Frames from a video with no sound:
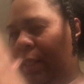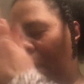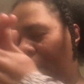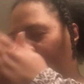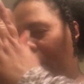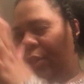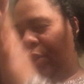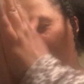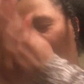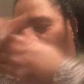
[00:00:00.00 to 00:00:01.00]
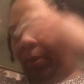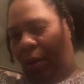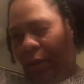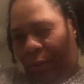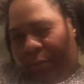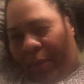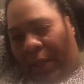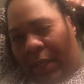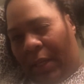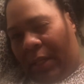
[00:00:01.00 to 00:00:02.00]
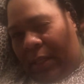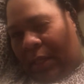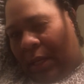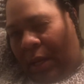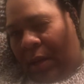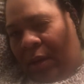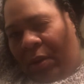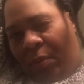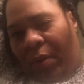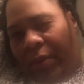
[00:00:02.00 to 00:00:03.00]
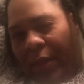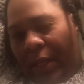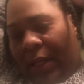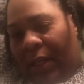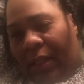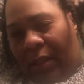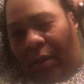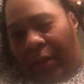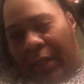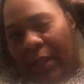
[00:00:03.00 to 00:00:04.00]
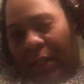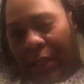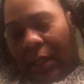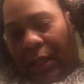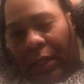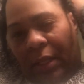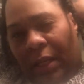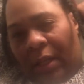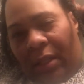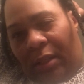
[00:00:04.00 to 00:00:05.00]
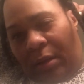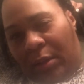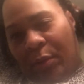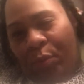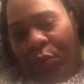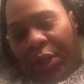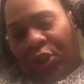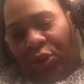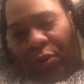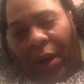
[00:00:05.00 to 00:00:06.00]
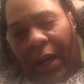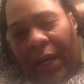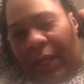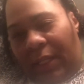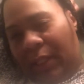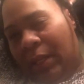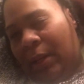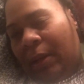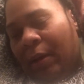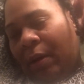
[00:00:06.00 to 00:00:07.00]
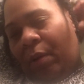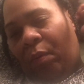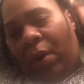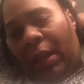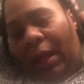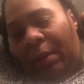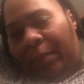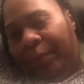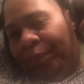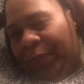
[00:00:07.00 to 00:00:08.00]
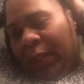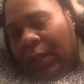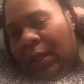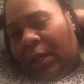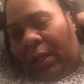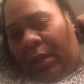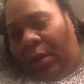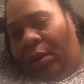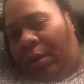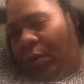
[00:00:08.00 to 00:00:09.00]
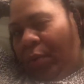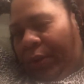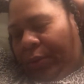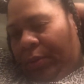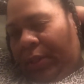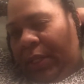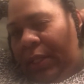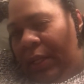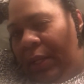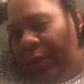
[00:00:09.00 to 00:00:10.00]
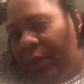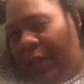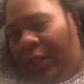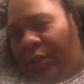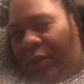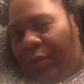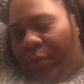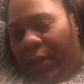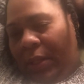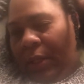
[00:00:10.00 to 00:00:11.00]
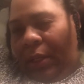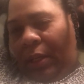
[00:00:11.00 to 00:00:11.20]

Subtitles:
last section, rub it all through my hands, work the ends so the ends can start to moisturize while I'm going through these other sections with it.